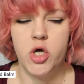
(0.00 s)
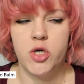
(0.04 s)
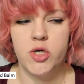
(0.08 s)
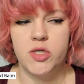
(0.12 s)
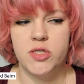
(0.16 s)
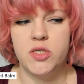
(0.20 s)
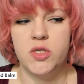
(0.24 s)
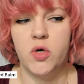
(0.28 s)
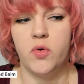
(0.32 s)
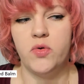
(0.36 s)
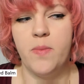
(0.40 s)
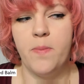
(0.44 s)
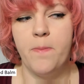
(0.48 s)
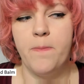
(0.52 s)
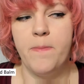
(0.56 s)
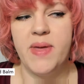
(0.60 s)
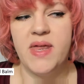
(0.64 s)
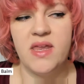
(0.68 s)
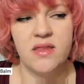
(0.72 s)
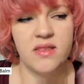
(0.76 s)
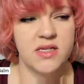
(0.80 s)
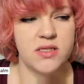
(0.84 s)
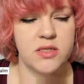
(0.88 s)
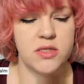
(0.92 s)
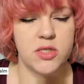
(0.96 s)
So the
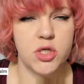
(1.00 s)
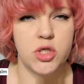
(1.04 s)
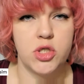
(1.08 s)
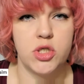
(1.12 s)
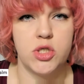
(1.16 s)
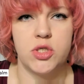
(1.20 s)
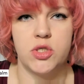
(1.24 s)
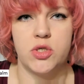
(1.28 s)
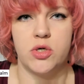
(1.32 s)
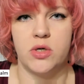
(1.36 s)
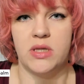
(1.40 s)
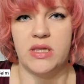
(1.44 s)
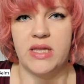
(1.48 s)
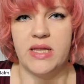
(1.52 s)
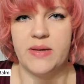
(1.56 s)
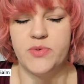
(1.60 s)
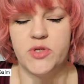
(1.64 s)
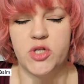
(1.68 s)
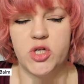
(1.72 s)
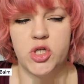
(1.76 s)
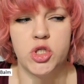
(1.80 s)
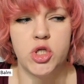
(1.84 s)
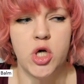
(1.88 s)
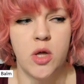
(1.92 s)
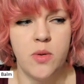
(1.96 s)
minute this touches your
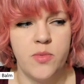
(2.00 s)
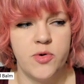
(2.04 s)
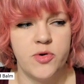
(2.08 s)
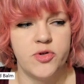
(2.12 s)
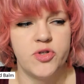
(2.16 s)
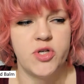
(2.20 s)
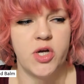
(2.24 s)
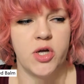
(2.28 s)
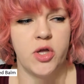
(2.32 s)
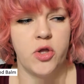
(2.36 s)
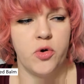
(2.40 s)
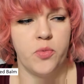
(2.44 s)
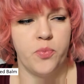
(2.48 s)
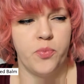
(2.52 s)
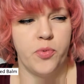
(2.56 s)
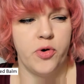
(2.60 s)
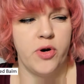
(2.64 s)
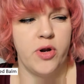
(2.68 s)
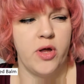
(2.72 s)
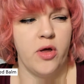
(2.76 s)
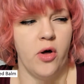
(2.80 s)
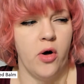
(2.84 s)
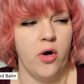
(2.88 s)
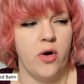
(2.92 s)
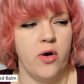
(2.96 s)
lips, it's almost like you're
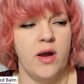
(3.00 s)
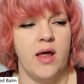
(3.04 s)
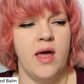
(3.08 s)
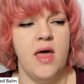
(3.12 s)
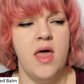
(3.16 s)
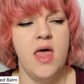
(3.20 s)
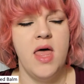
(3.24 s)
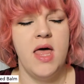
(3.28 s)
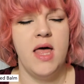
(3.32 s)
putting on